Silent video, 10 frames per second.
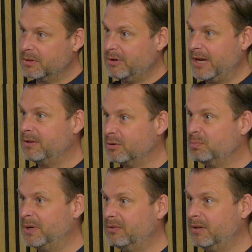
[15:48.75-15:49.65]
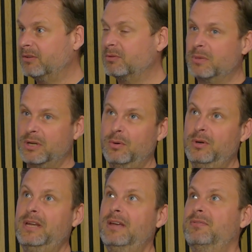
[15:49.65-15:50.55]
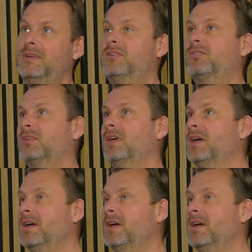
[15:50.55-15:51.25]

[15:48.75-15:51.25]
create those basics, but only if it's